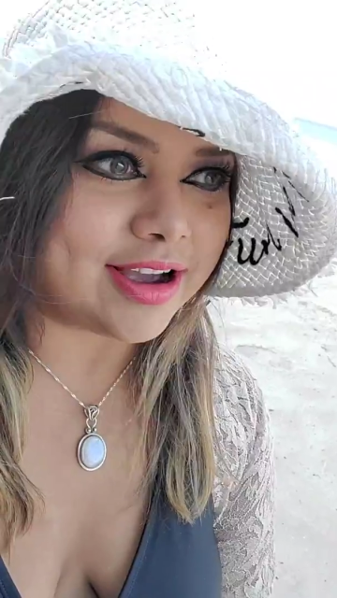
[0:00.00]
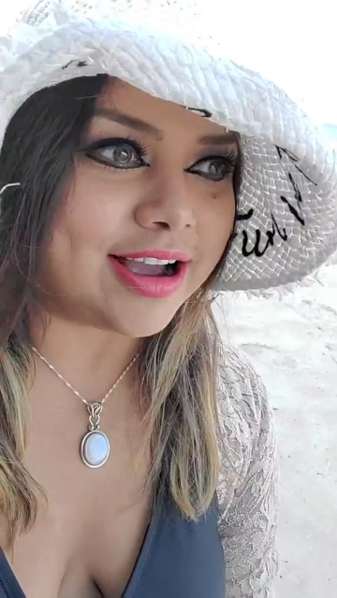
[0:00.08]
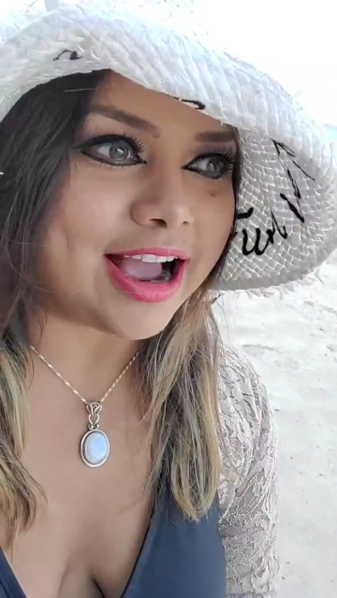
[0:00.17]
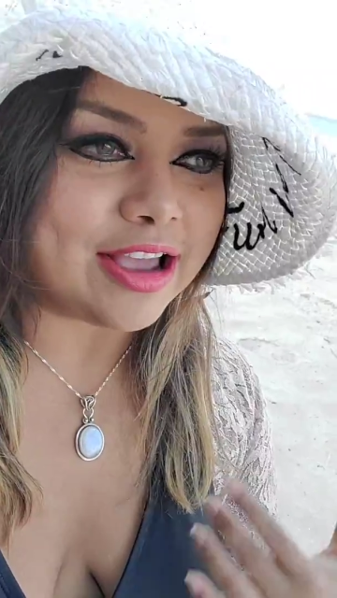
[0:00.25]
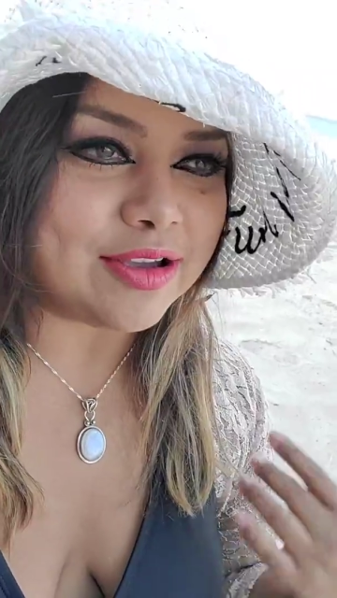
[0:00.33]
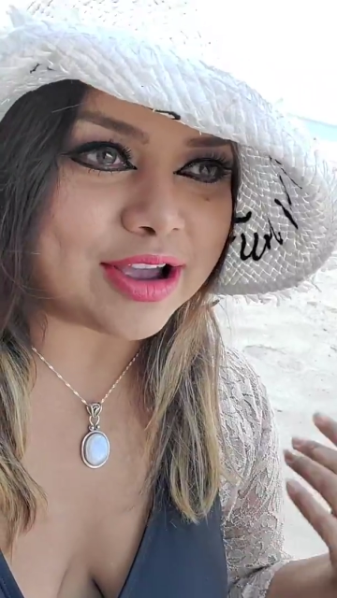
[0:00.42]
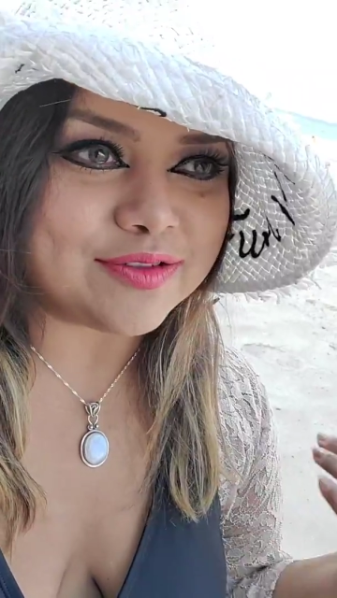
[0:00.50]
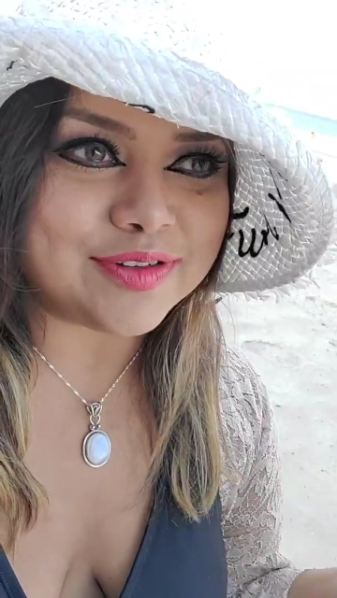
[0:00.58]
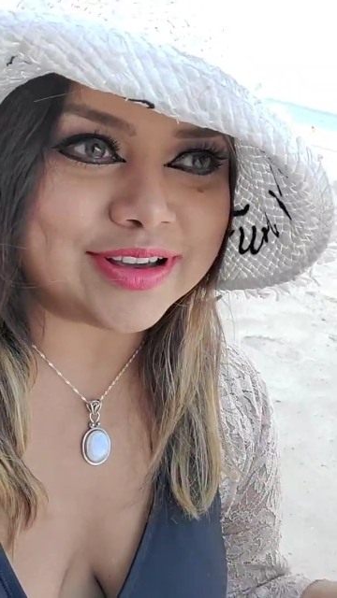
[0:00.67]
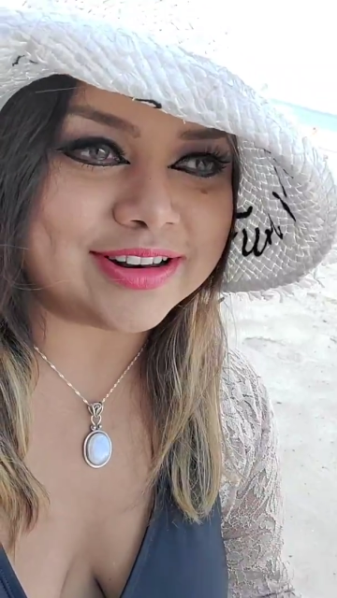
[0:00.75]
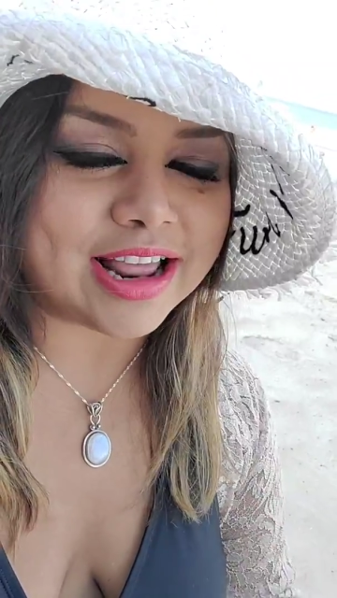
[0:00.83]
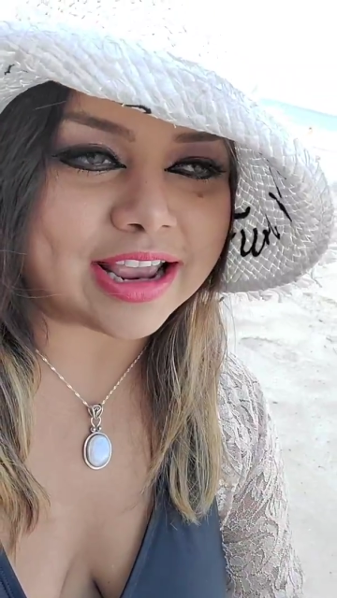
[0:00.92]
I
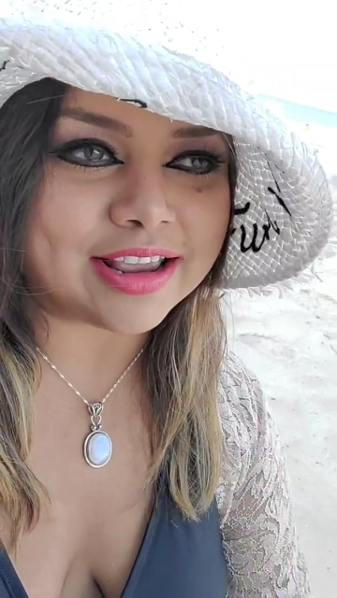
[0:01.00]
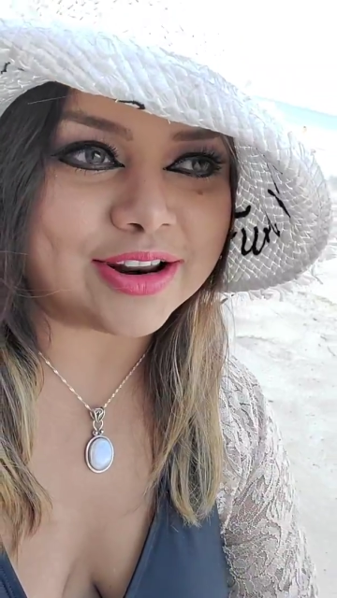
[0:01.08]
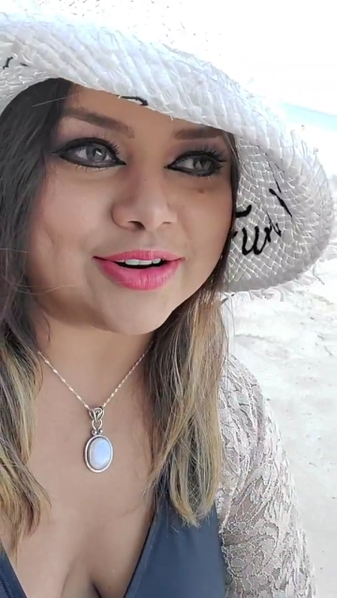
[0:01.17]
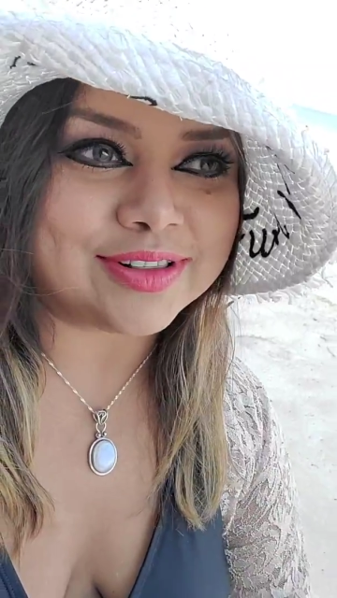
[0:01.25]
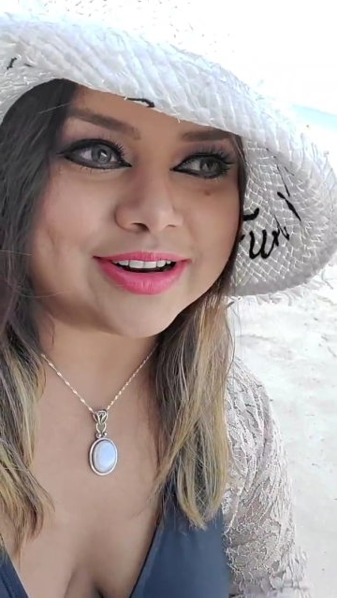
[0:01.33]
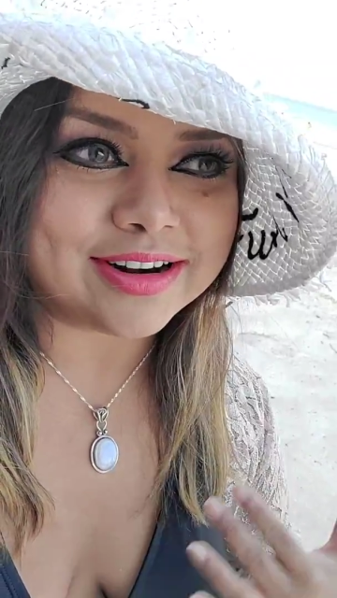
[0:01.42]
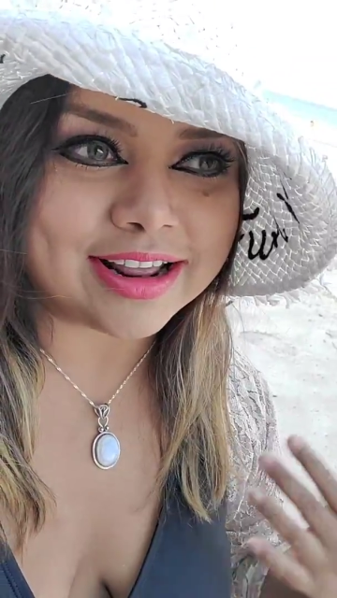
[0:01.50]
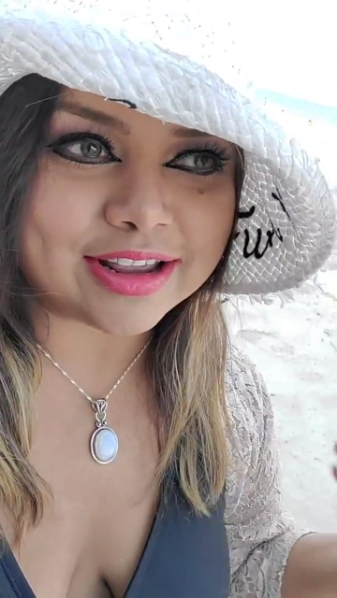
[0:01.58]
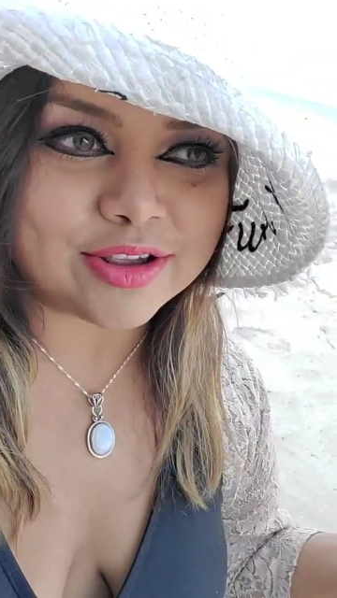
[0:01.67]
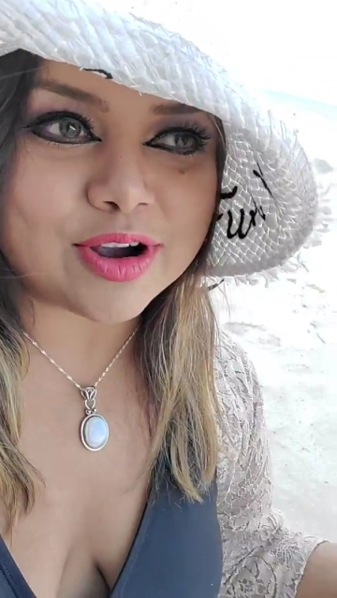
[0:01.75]
feel like, you know, they're like,